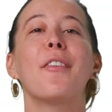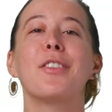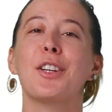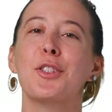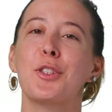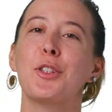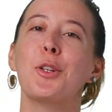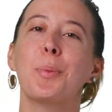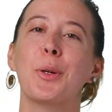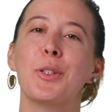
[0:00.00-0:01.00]
of the
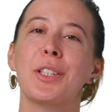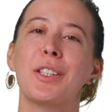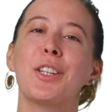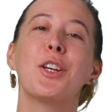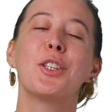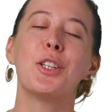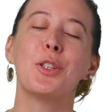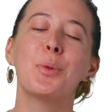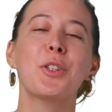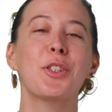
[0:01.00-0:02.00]
external person
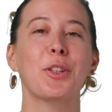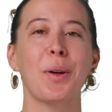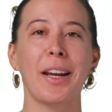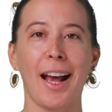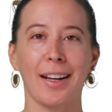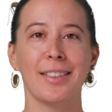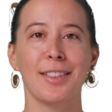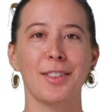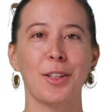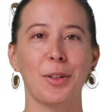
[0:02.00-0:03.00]
you wish to grant
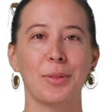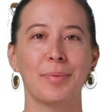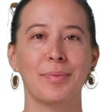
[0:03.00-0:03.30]
access to.